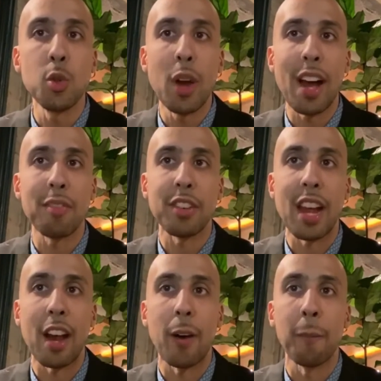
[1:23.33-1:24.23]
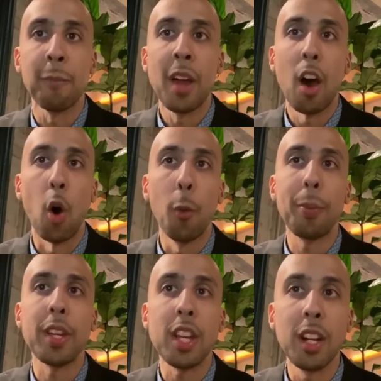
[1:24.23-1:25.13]
essentially, you have now
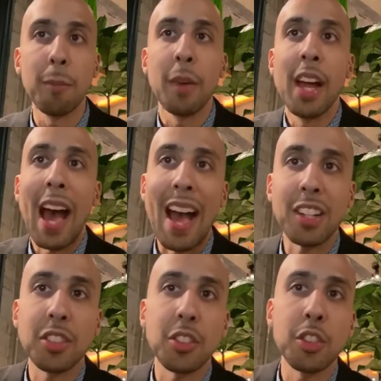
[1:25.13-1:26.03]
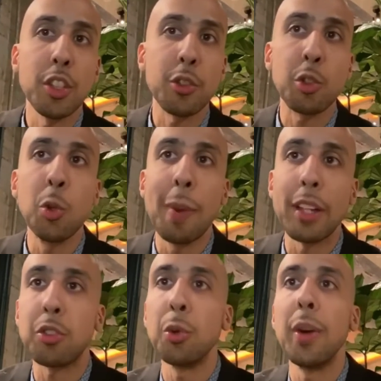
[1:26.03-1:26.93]
opened up access to the
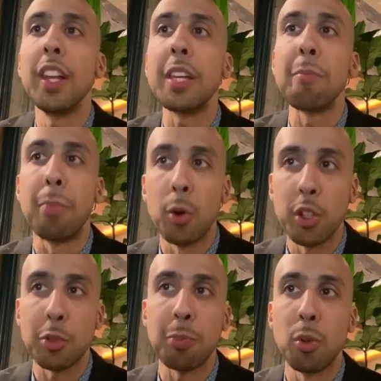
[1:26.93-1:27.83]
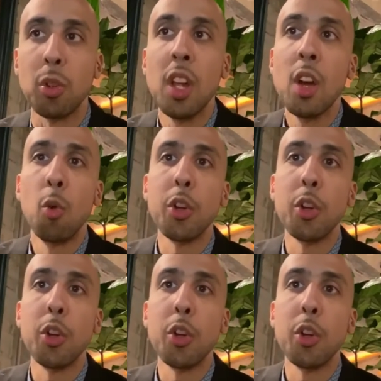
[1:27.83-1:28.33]
2x2 Elite Bonus Pool,